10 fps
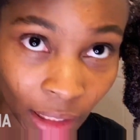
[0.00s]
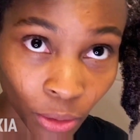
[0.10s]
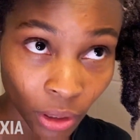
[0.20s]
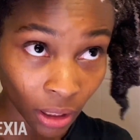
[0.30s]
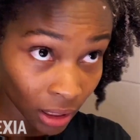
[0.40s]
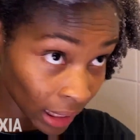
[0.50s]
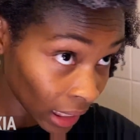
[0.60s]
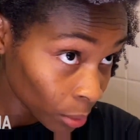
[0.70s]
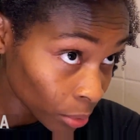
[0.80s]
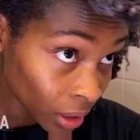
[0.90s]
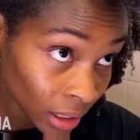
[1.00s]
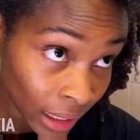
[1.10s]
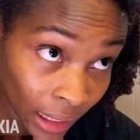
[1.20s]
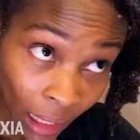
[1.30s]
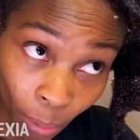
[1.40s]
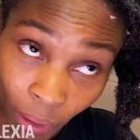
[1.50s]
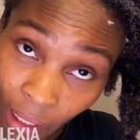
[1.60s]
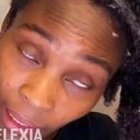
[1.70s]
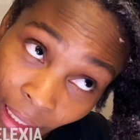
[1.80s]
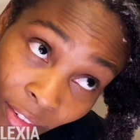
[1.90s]
do the detangle process and
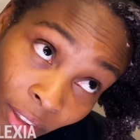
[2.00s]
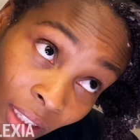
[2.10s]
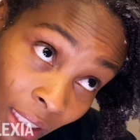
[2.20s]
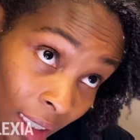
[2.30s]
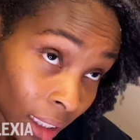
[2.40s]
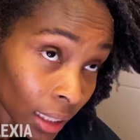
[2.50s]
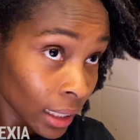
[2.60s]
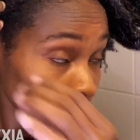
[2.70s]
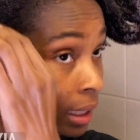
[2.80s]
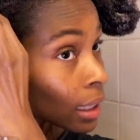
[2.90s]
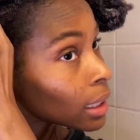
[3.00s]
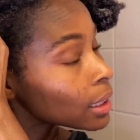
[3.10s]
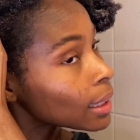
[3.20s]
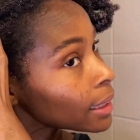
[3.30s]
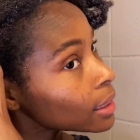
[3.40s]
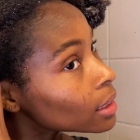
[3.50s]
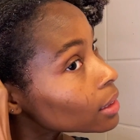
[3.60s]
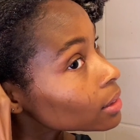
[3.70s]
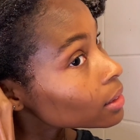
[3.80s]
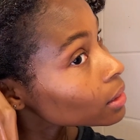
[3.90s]
apply everything. Like
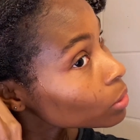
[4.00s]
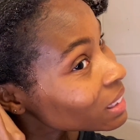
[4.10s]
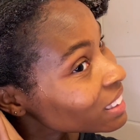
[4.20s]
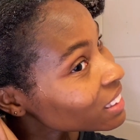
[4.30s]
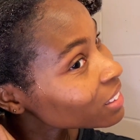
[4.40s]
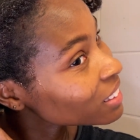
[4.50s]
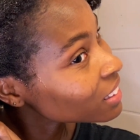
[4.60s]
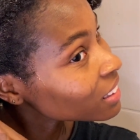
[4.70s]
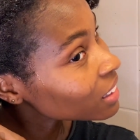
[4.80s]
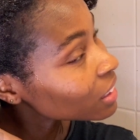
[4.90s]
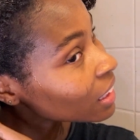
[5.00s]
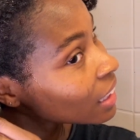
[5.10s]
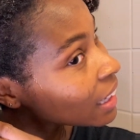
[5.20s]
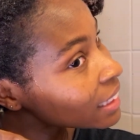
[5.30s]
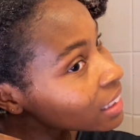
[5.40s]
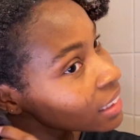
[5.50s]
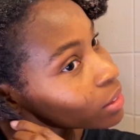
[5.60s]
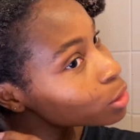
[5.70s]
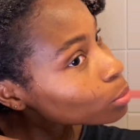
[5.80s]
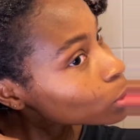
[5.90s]
it's I think it
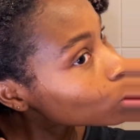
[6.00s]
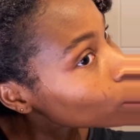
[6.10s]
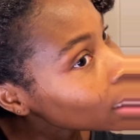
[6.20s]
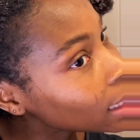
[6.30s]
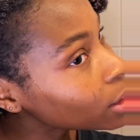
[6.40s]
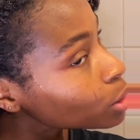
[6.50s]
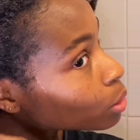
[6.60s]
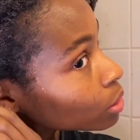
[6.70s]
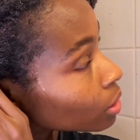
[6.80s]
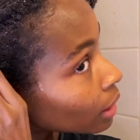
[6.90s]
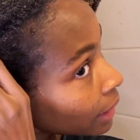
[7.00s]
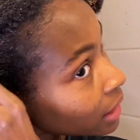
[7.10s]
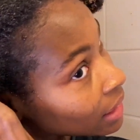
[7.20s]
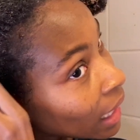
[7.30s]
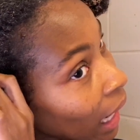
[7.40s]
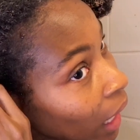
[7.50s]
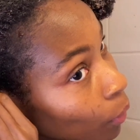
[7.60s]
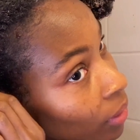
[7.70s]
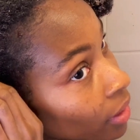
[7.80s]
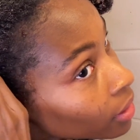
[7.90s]
took me like in total like an
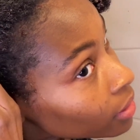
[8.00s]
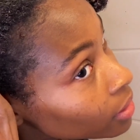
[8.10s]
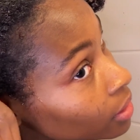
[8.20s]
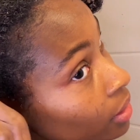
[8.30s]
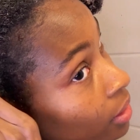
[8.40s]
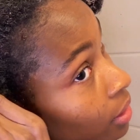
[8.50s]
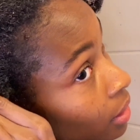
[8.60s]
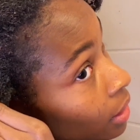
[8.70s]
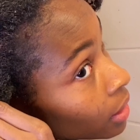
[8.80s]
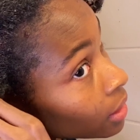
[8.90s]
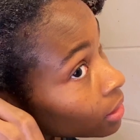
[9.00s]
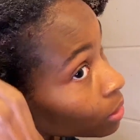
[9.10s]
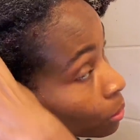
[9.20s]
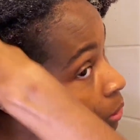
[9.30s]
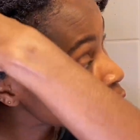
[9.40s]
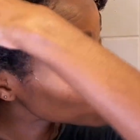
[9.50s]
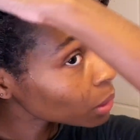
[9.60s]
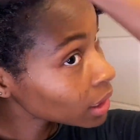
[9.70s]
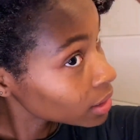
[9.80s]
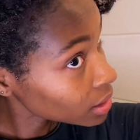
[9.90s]
hour. So which
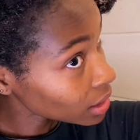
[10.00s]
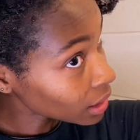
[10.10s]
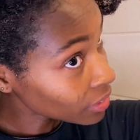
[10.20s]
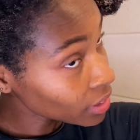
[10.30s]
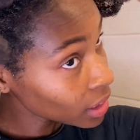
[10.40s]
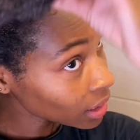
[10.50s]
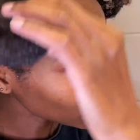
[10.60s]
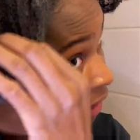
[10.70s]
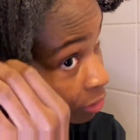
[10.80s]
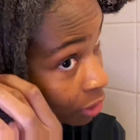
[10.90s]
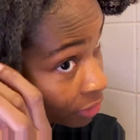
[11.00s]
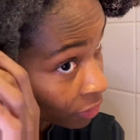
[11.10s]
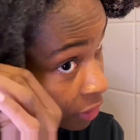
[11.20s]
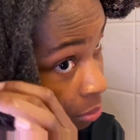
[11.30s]
means leaving it in like for 15